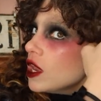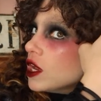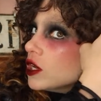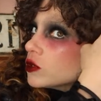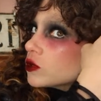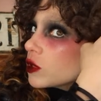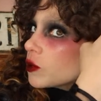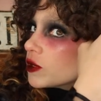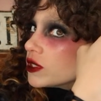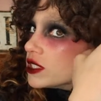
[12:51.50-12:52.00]

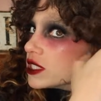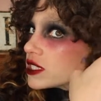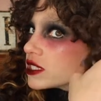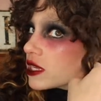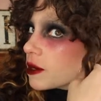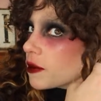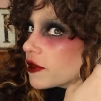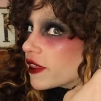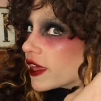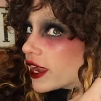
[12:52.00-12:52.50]
So we want
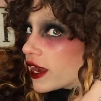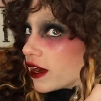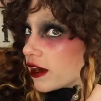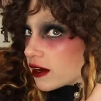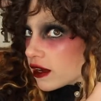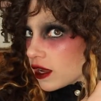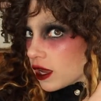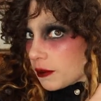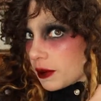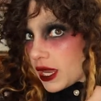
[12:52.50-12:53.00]
some of the
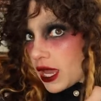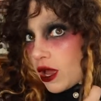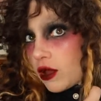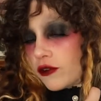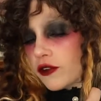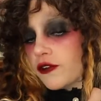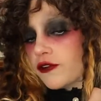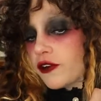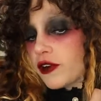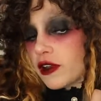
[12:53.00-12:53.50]
hair coming
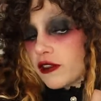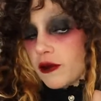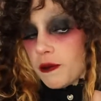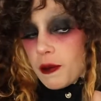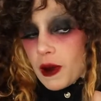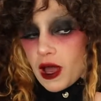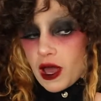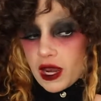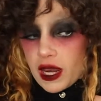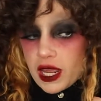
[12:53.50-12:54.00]
out the front of the
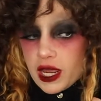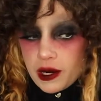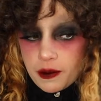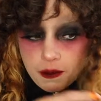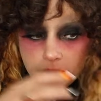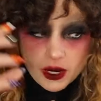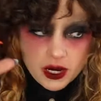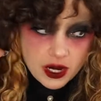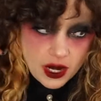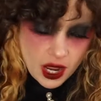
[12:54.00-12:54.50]
bonnet,
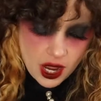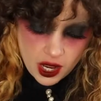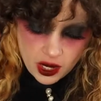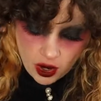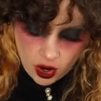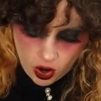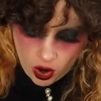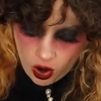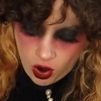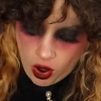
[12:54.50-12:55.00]
but not
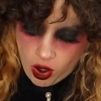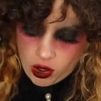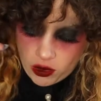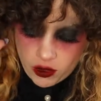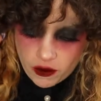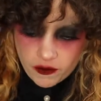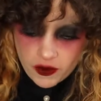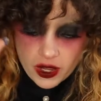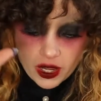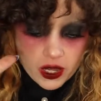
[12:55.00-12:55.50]
all
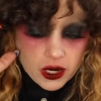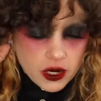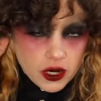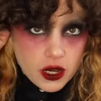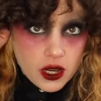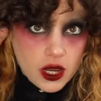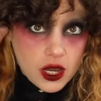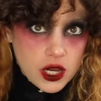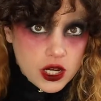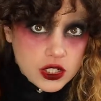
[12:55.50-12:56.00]
of it,
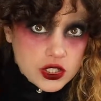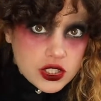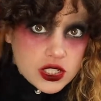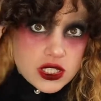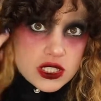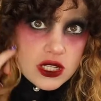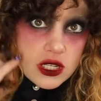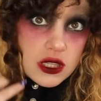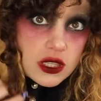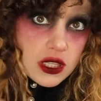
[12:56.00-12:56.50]

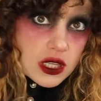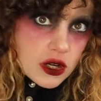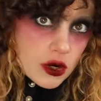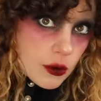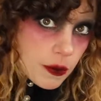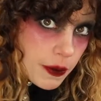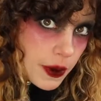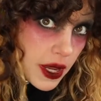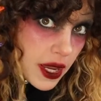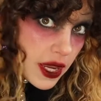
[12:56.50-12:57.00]
just a
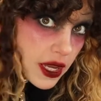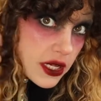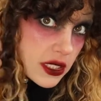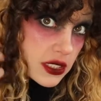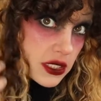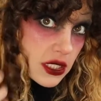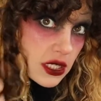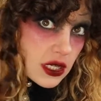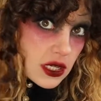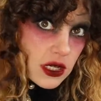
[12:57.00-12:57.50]
little bit.